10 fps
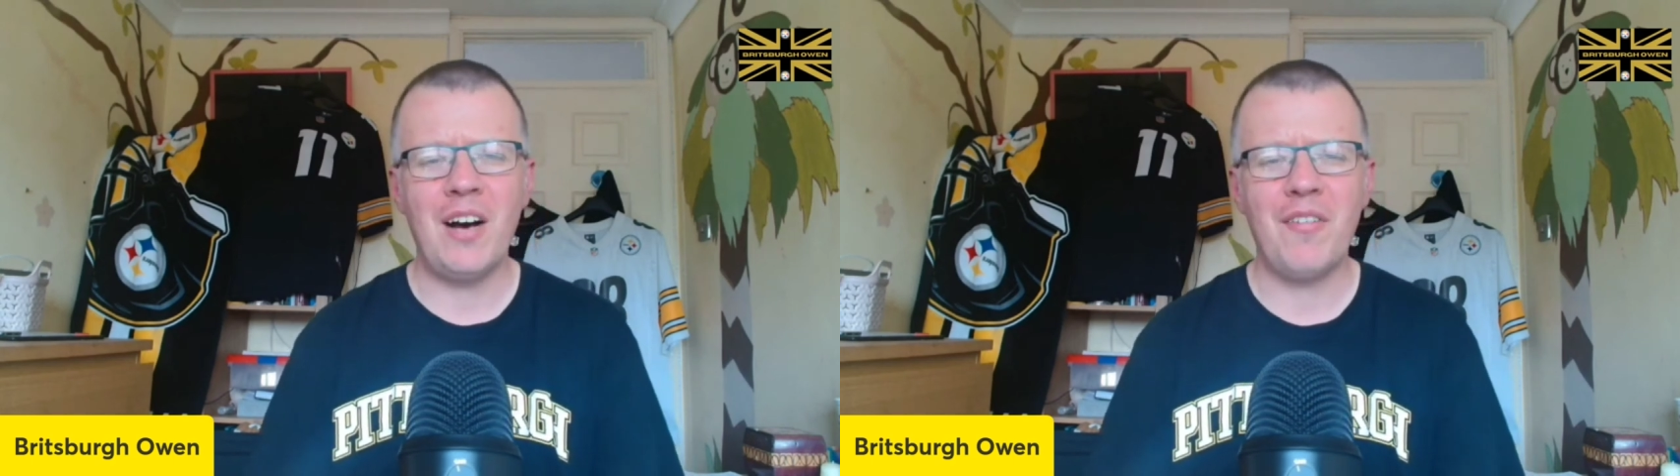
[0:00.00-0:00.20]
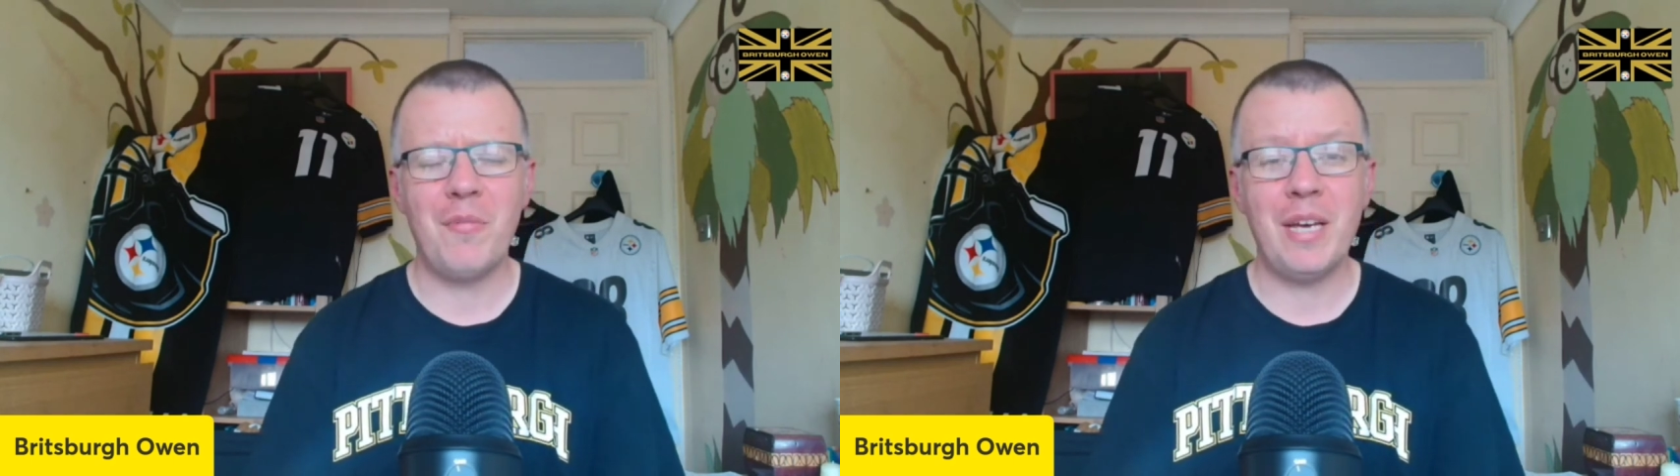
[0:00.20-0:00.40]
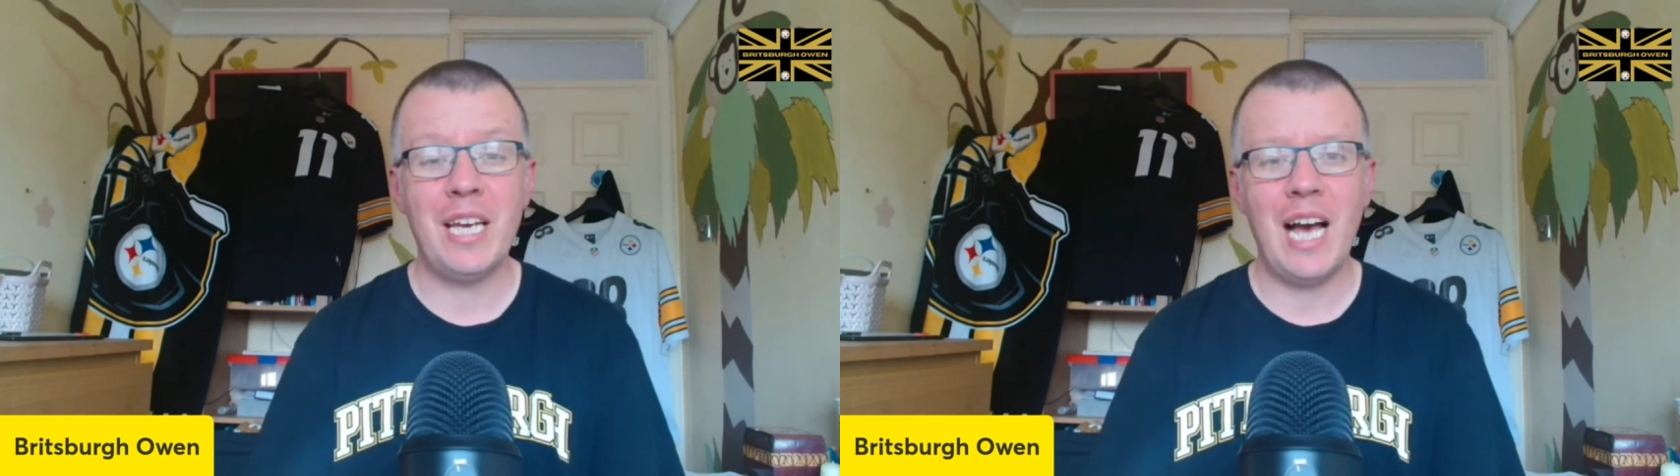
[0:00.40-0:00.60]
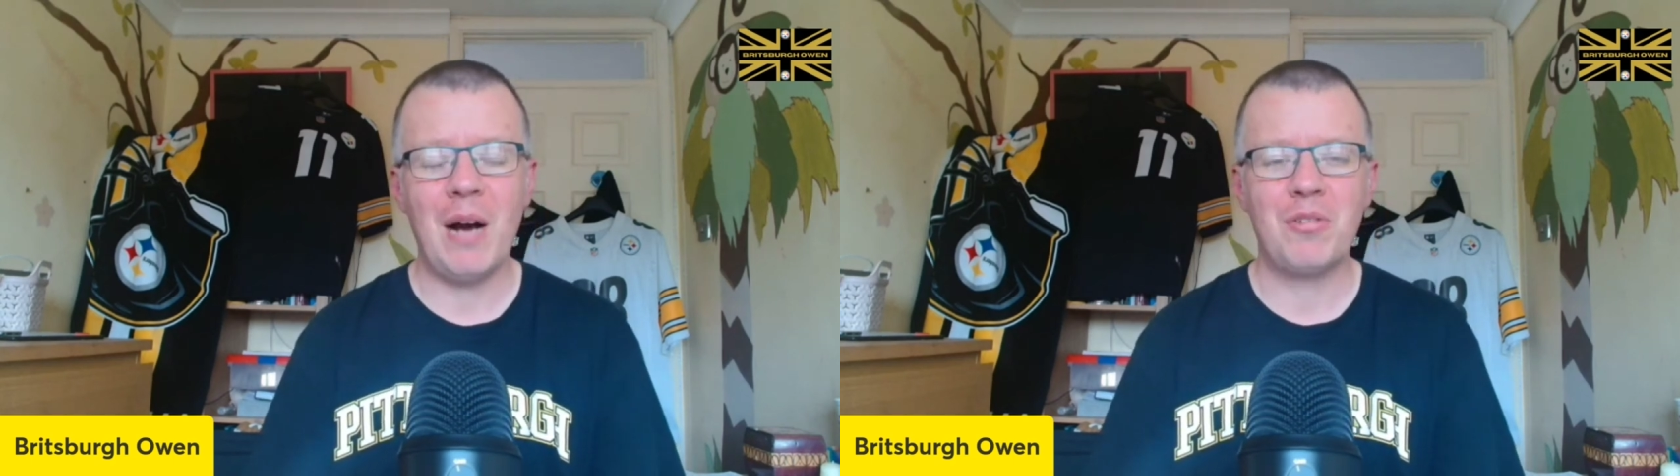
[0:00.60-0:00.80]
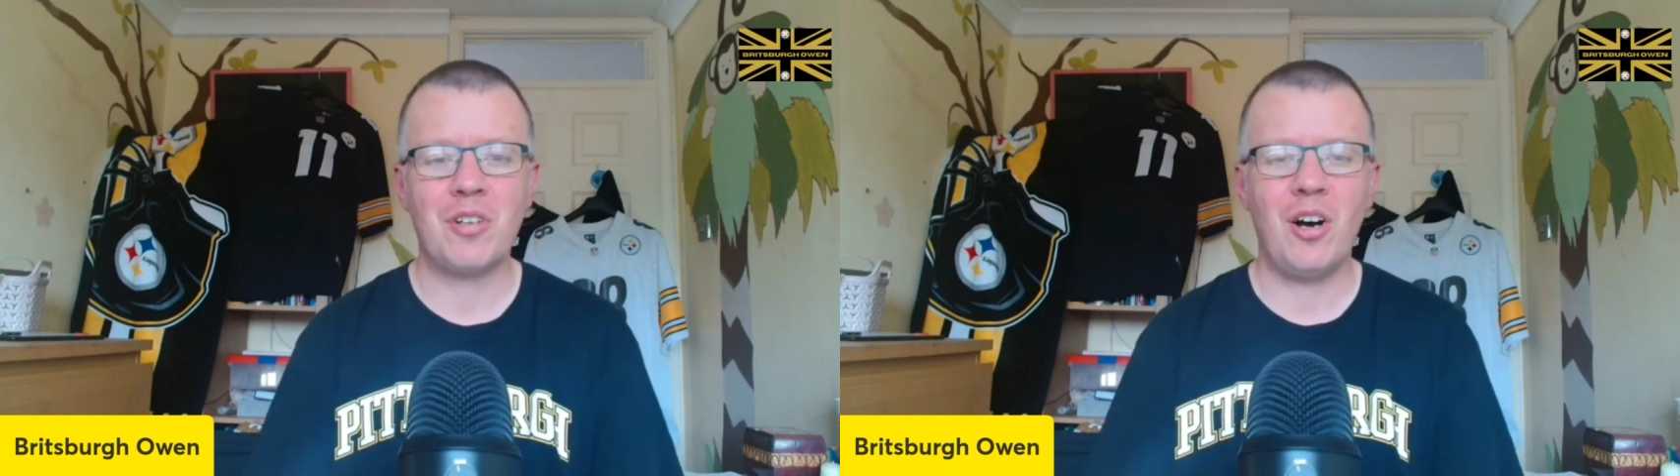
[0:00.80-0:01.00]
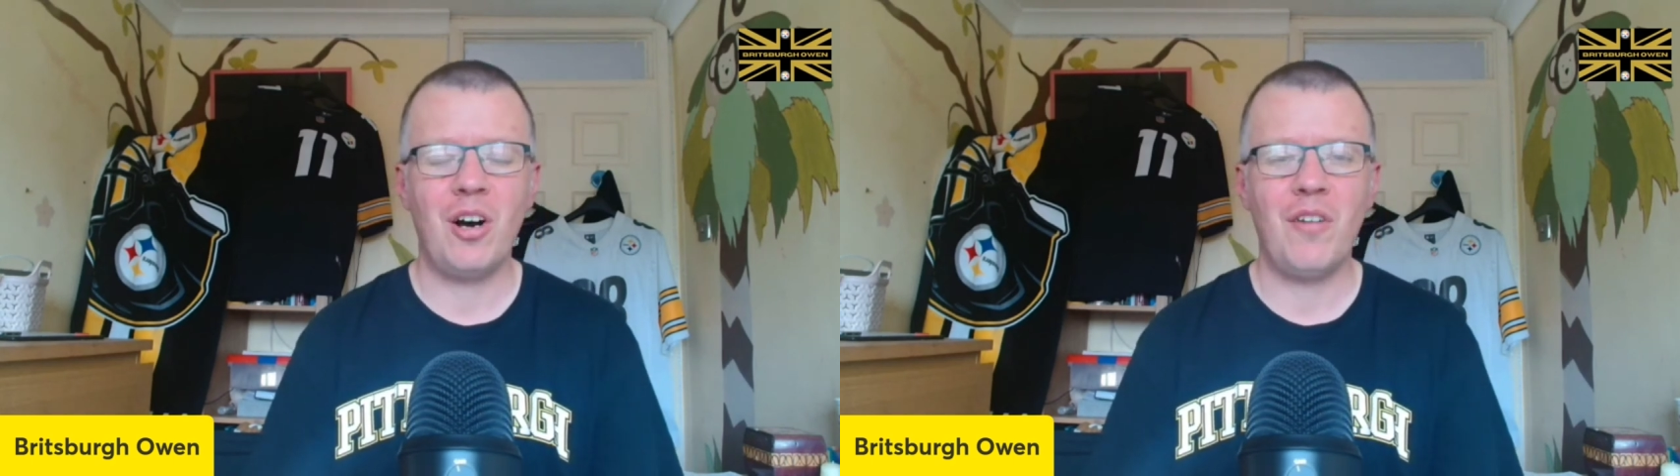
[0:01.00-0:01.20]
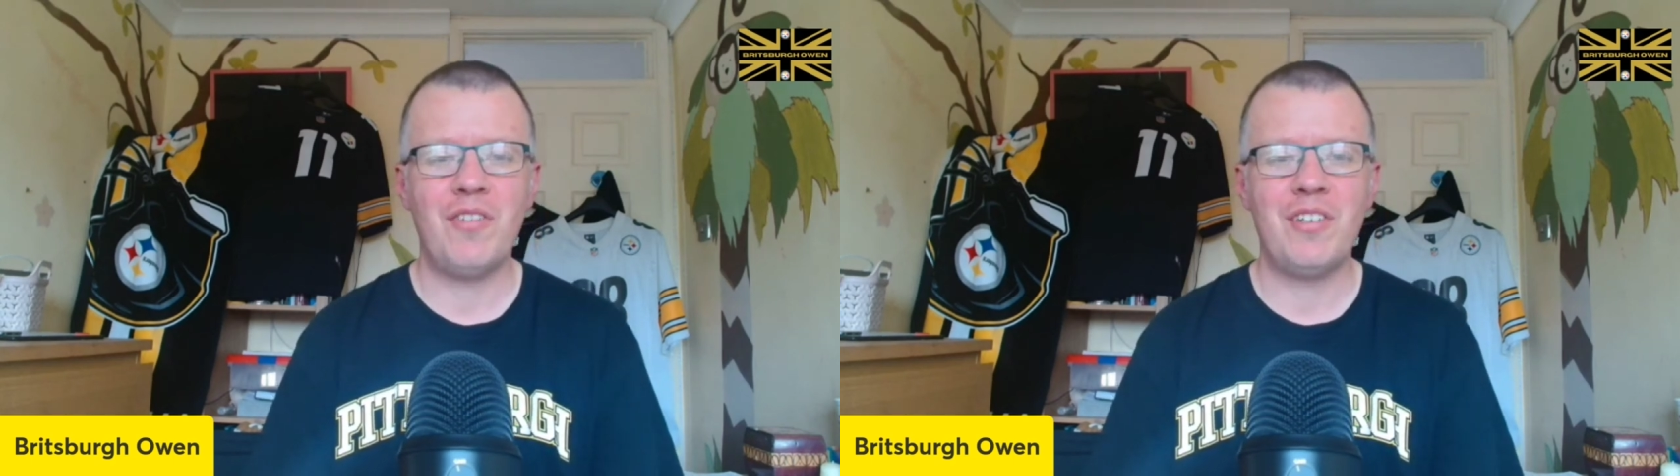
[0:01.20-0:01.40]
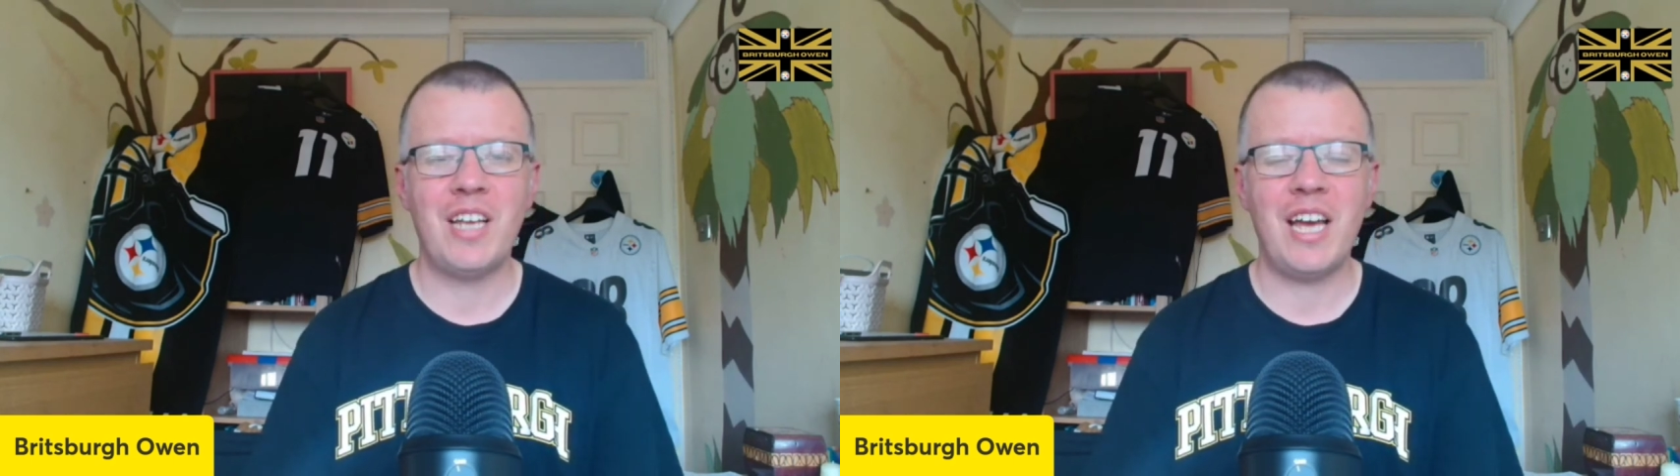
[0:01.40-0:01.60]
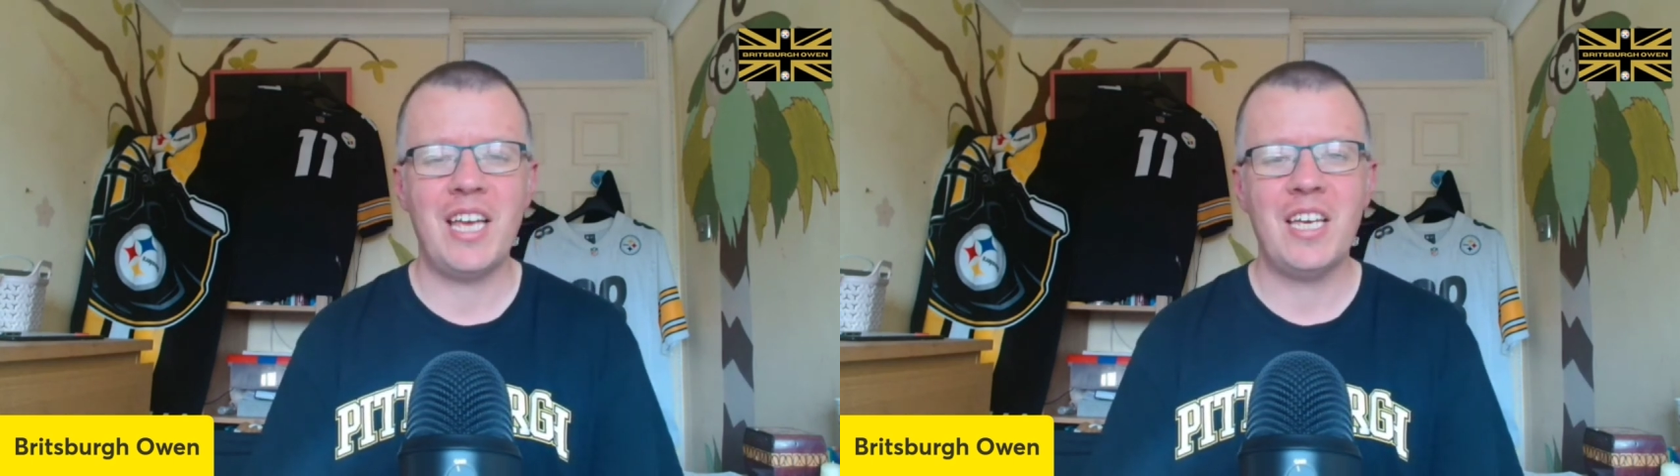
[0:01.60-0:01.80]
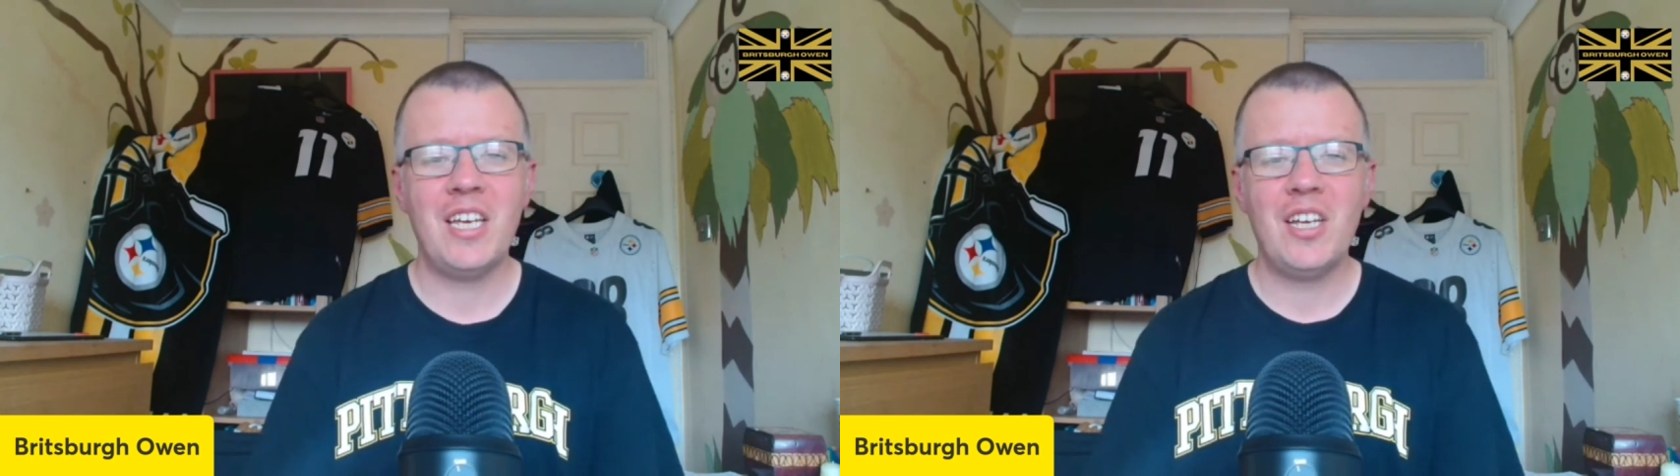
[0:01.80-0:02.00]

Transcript: for me, out of day